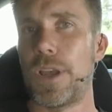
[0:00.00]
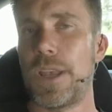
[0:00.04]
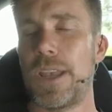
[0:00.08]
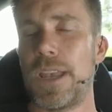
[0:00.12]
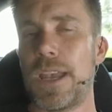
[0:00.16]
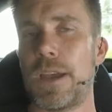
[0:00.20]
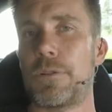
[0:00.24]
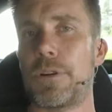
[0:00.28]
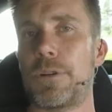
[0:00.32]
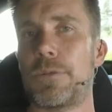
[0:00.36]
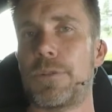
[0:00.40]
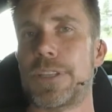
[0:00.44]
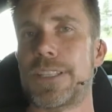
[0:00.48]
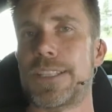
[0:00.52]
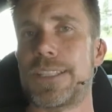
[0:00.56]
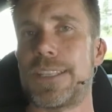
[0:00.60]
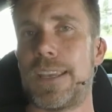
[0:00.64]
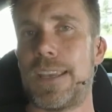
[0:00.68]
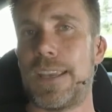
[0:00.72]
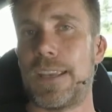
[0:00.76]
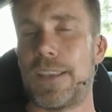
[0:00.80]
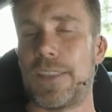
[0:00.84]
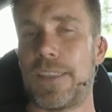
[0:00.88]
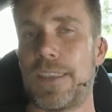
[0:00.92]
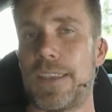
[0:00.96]
and we were
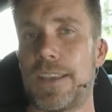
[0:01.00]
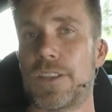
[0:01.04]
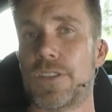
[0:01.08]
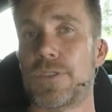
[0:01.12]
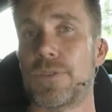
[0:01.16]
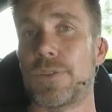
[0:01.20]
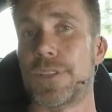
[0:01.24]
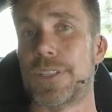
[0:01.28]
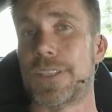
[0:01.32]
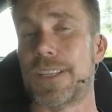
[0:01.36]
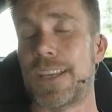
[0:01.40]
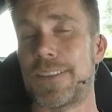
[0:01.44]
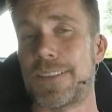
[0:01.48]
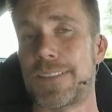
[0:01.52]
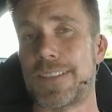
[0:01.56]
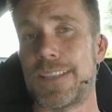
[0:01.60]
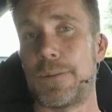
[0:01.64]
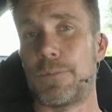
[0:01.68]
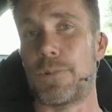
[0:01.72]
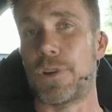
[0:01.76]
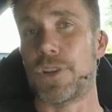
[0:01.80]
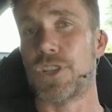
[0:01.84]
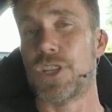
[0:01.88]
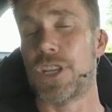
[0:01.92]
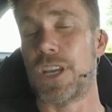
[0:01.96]
seeing the exhaust gas
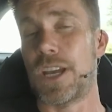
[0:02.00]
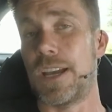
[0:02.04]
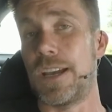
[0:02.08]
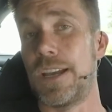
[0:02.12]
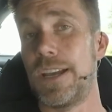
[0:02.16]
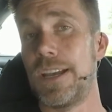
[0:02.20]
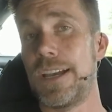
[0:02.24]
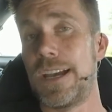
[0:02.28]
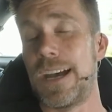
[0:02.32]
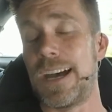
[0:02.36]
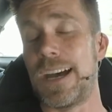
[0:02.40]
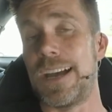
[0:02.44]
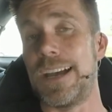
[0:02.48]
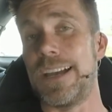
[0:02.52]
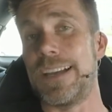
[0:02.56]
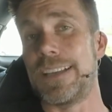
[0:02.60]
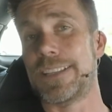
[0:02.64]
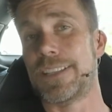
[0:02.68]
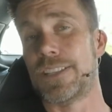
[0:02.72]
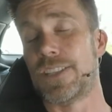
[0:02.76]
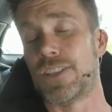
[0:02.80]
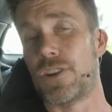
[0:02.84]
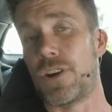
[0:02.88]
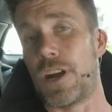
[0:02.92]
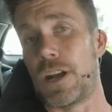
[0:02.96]
temperature uh,
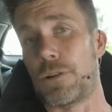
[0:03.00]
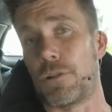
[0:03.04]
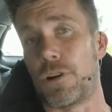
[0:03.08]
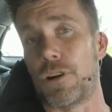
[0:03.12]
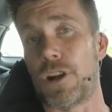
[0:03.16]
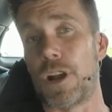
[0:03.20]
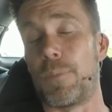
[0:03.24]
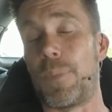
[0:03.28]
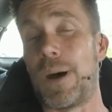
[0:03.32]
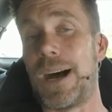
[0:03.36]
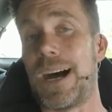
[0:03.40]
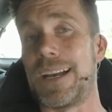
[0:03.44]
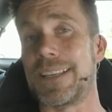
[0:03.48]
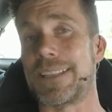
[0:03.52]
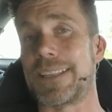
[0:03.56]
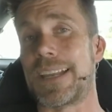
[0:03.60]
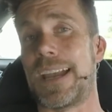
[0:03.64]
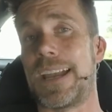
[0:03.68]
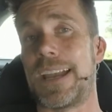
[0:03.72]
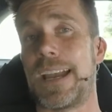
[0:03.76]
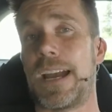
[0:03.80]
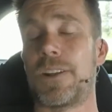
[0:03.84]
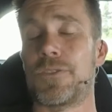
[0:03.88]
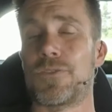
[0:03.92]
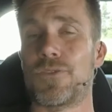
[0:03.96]
skyrocket past
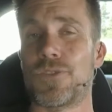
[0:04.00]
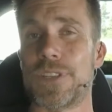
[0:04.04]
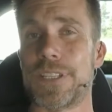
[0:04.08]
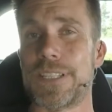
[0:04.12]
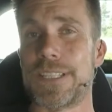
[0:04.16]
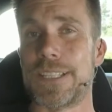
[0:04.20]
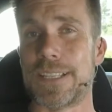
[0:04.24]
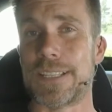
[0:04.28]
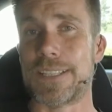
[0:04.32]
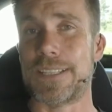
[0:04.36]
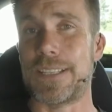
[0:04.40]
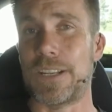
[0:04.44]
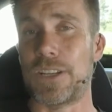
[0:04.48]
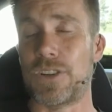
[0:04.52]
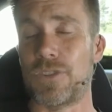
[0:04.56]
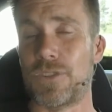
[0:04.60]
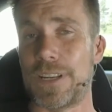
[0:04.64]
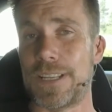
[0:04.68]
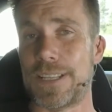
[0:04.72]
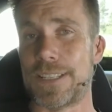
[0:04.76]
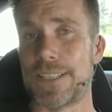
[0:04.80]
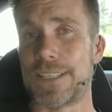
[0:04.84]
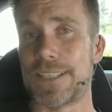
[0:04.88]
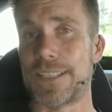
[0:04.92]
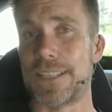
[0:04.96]
eight hundred sixty
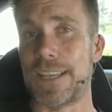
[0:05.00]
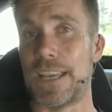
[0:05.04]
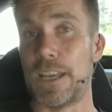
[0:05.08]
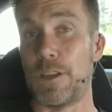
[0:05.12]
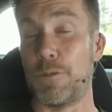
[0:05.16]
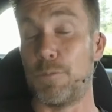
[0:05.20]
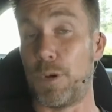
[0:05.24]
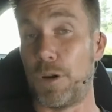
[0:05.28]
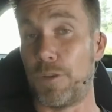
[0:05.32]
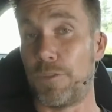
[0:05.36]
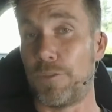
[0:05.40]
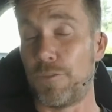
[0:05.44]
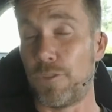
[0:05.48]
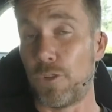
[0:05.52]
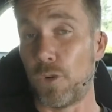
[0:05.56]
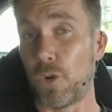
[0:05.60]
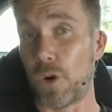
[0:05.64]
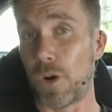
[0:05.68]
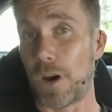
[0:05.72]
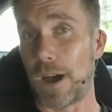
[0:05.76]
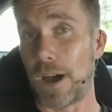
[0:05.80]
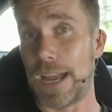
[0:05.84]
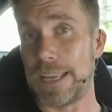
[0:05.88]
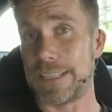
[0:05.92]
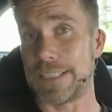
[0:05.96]
degrees C
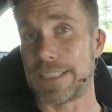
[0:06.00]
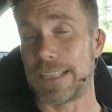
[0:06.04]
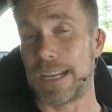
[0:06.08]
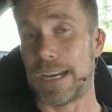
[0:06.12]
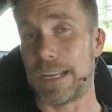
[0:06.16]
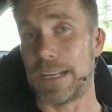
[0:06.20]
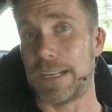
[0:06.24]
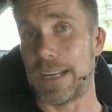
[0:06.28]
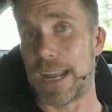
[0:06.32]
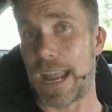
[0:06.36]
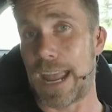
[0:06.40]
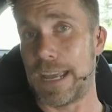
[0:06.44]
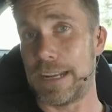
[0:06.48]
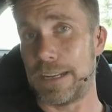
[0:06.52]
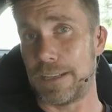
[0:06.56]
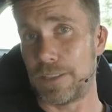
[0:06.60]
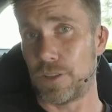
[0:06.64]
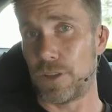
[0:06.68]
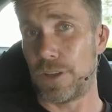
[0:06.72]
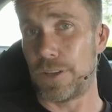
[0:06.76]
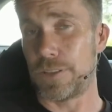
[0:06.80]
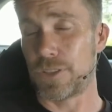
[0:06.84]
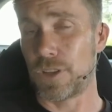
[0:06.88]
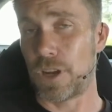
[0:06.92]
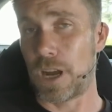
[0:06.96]
before I started adding
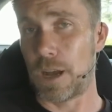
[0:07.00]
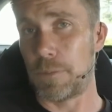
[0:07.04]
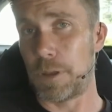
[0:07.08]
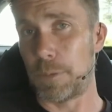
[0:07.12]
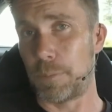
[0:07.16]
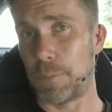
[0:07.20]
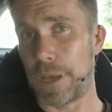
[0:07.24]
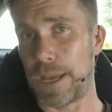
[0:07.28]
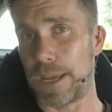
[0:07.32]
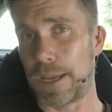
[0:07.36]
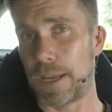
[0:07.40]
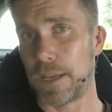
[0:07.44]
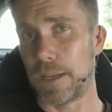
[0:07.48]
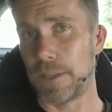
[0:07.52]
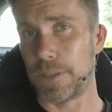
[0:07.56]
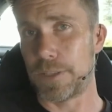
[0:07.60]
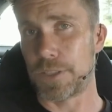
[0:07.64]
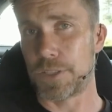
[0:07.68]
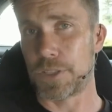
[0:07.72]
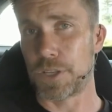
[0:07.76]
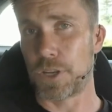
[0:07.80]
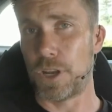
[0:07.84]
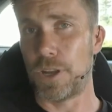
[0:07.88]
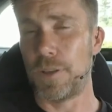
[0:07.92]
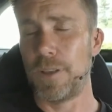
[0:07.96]
that timing back in.
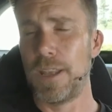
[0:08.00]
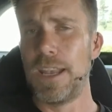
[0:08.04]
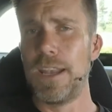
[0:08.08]
So